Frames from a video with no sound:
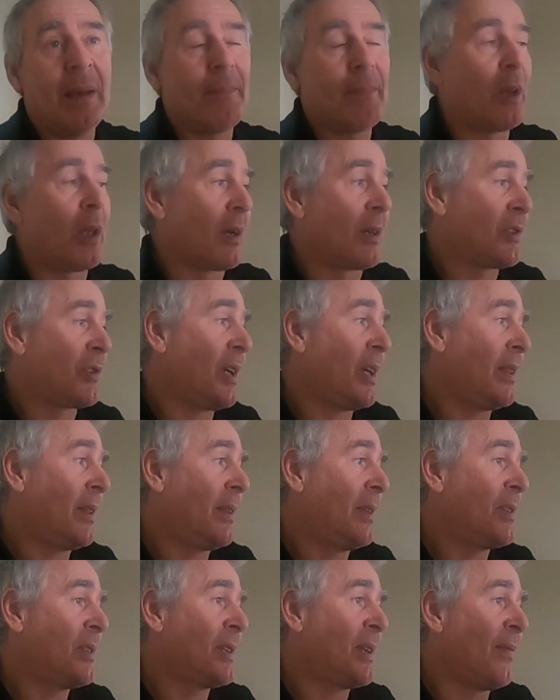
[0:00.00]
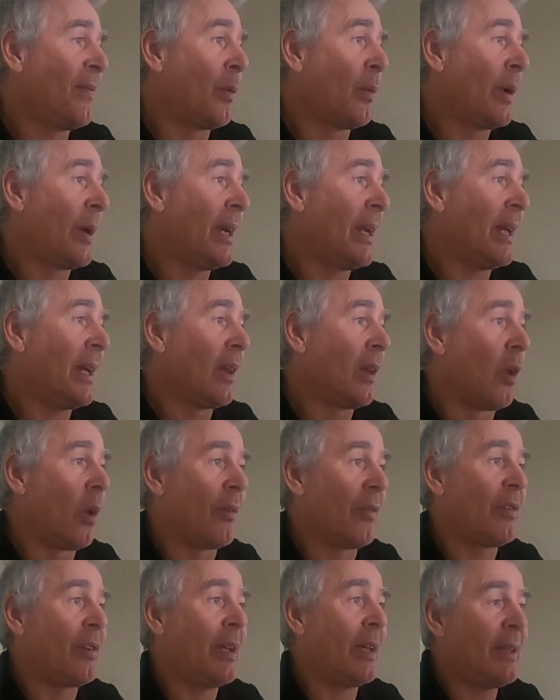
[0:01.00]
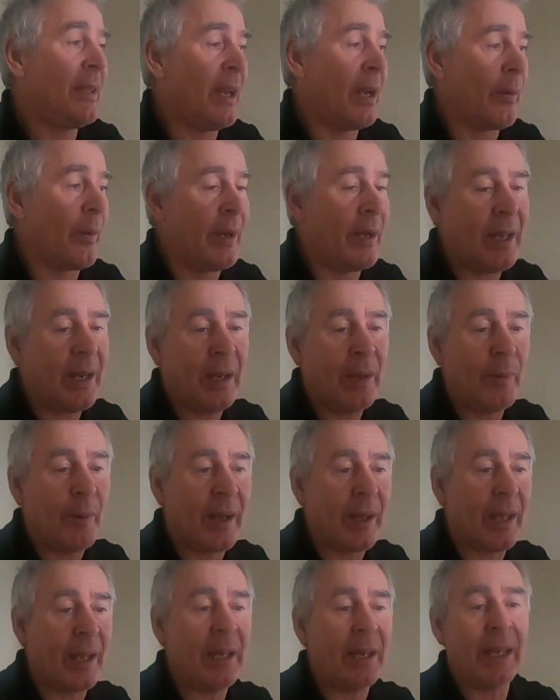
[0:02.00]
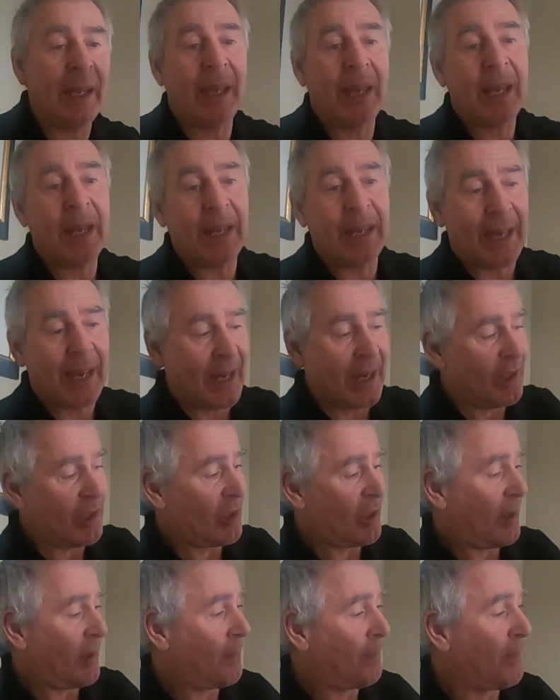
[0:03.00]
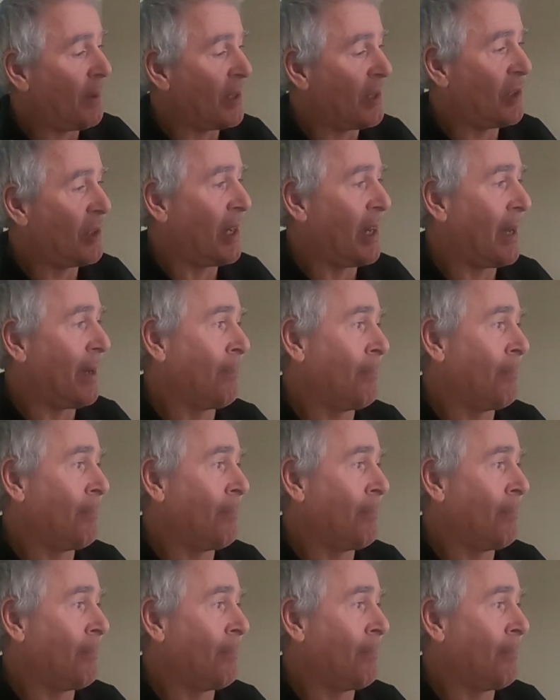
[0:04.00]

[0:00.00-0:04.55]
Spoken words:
But like I said, there's never really a lot in there in any case, but